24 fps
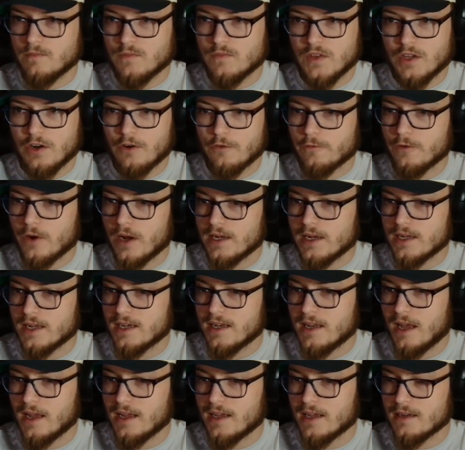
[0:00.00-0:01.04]
know, Friday
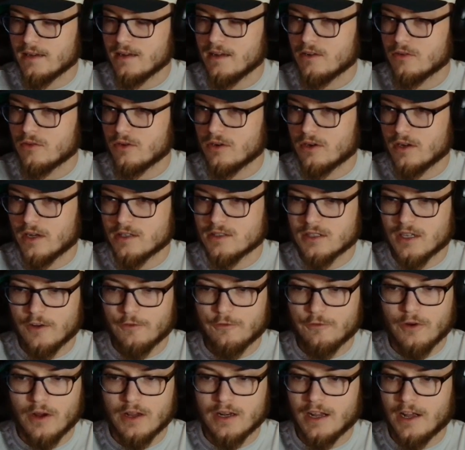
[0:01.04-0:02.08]
night, or actually a
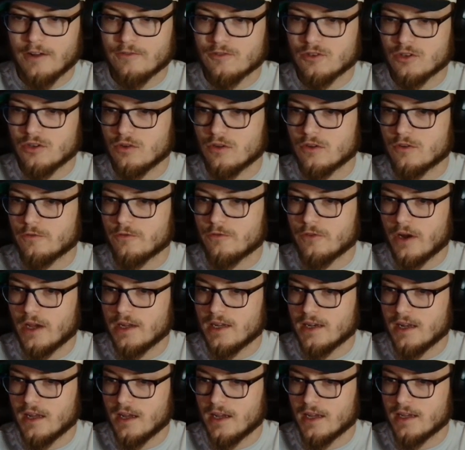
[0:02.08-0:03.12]
Friday afternoon and a Friday
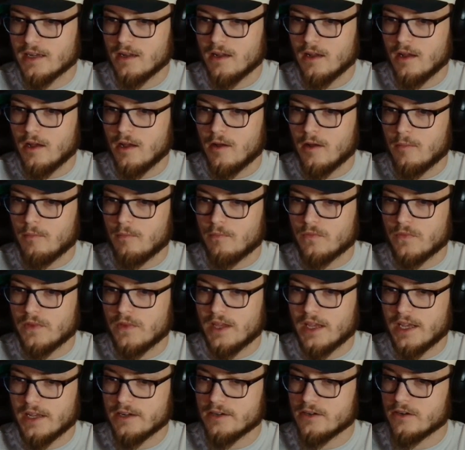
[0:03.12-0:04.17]
night,
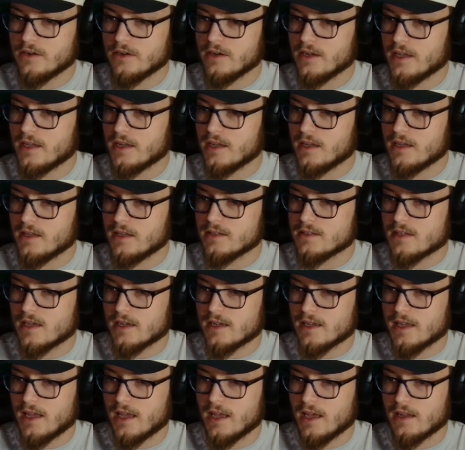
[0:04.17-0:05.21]
here it is
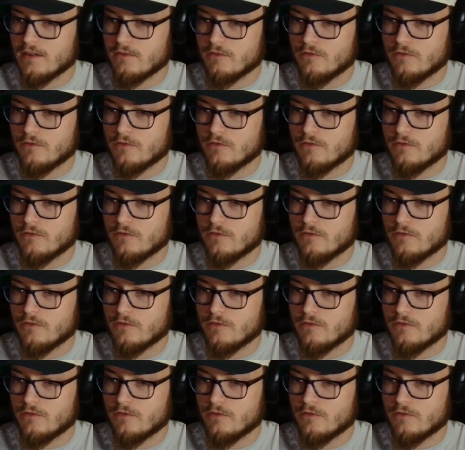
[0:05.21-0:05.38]
again.